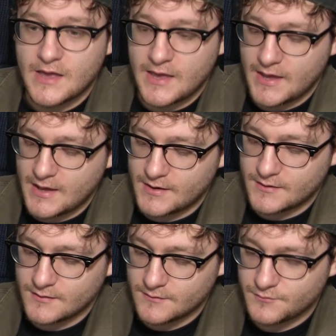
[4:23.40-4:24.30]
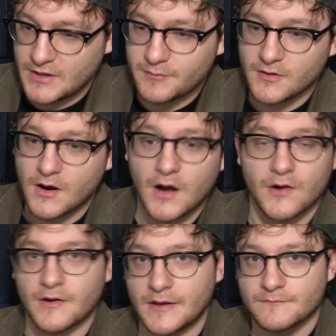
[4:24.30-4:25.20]
and people are
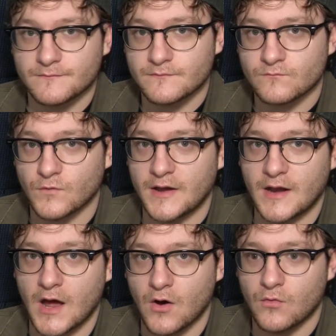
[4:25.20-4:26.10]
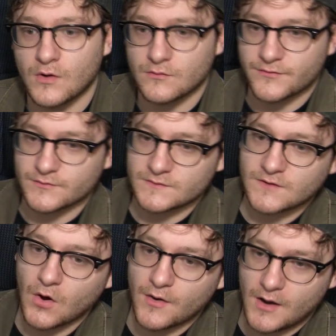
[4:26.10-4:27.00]
hungry right now with what's
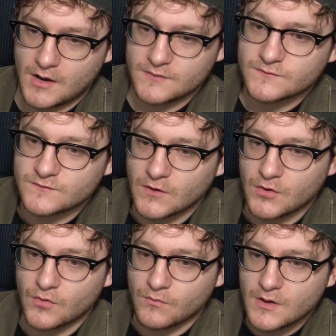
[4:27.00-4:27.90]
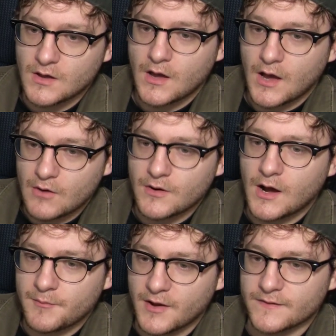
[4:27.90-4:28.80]
going on. So I would
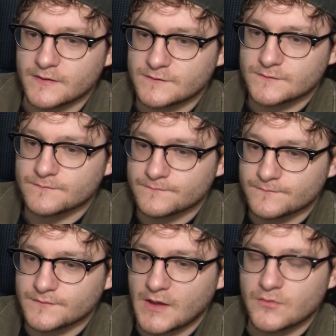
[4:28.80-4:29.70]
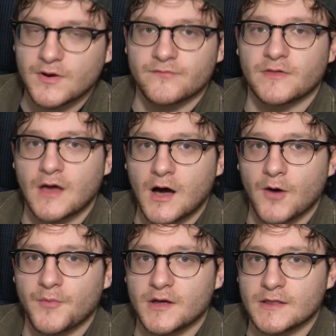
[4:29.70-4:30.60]
hop on this. I would definitely
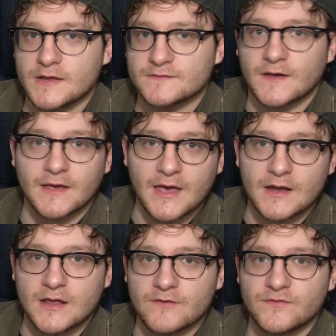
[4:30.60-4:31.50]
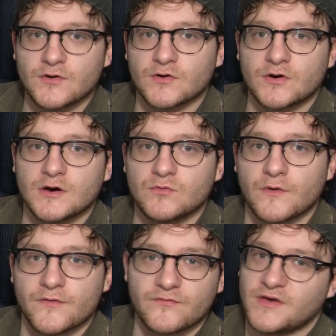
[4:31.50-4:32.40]
hop on this, again, if you're good
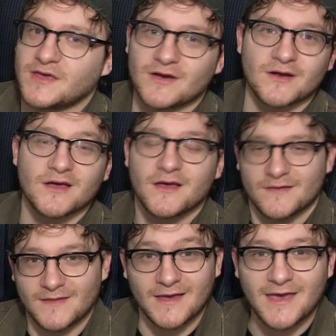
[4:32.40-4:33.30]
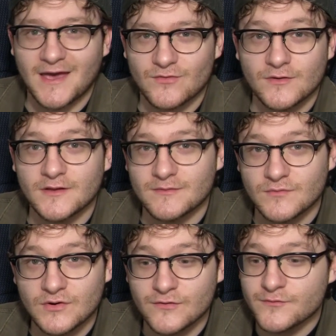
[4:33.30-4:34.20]
with a figure that can't really
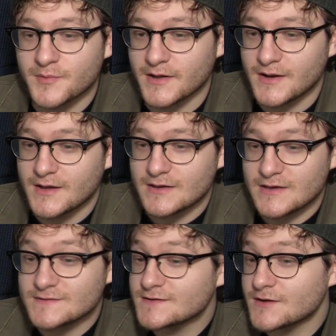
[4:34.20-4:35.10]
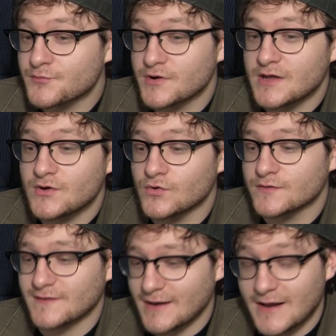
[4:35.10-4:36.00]
move, but he's in a pretty
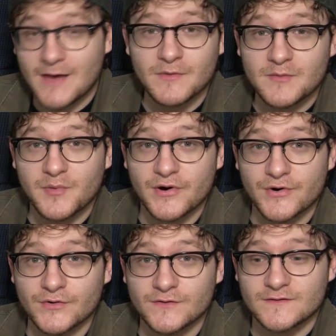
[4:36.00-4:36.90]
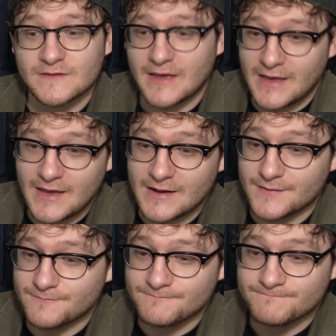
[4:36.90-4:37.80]
cool dynamic pose,
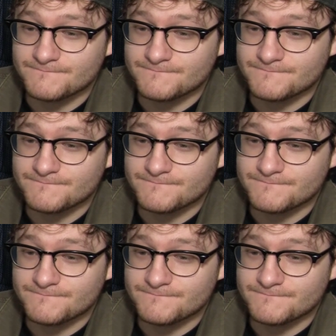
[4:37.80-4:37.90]
and